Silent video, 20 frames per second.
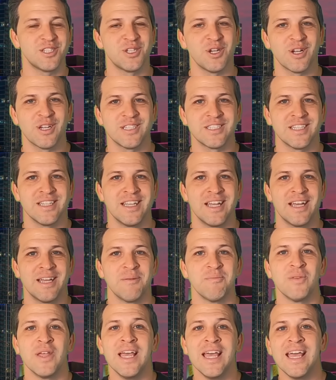the Circus Soleil.
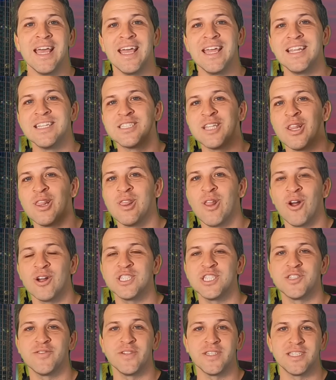It is the
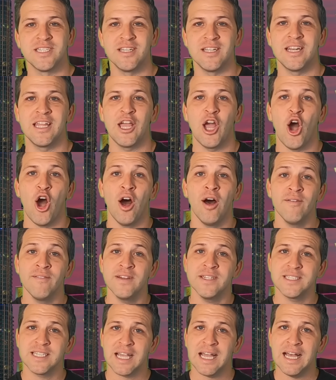largest facility of
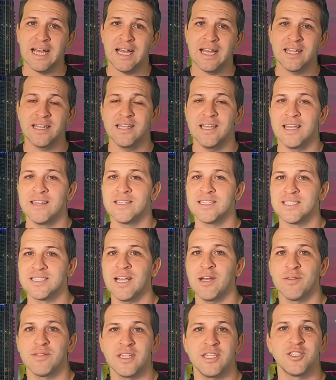its kind in the
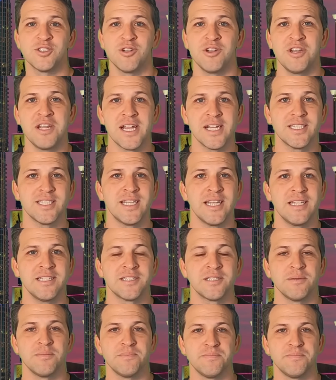southeastern United States.